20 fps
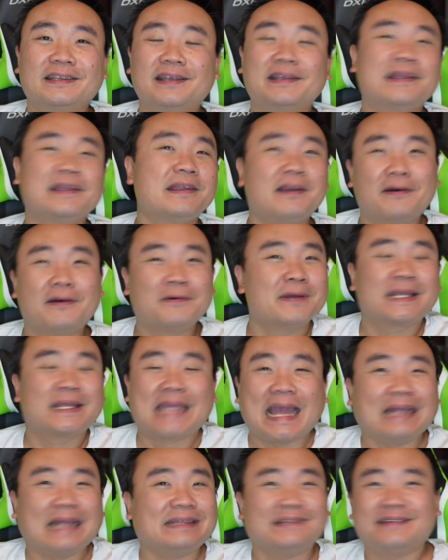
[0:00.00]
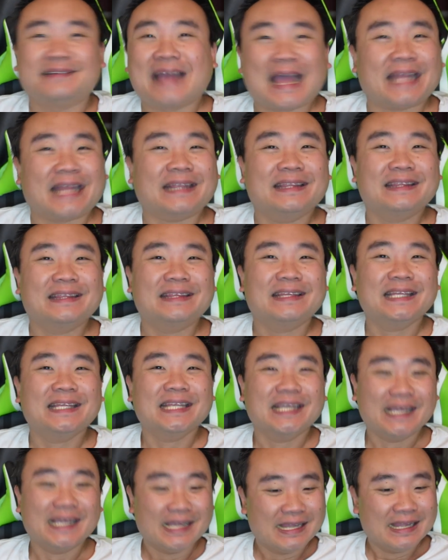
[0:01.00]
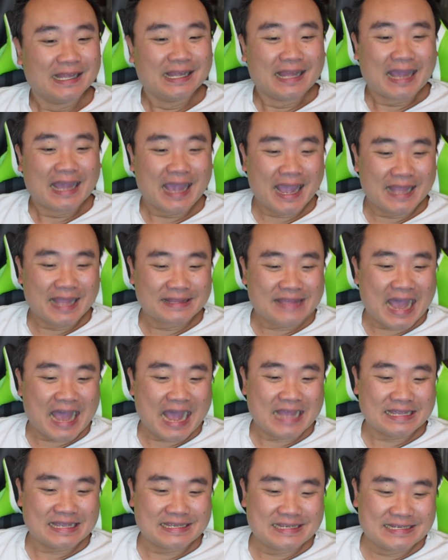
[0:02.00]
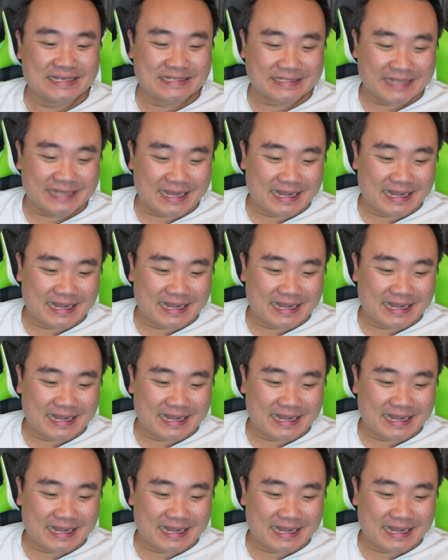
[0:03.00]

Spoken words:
You know, we can't do that. And that is,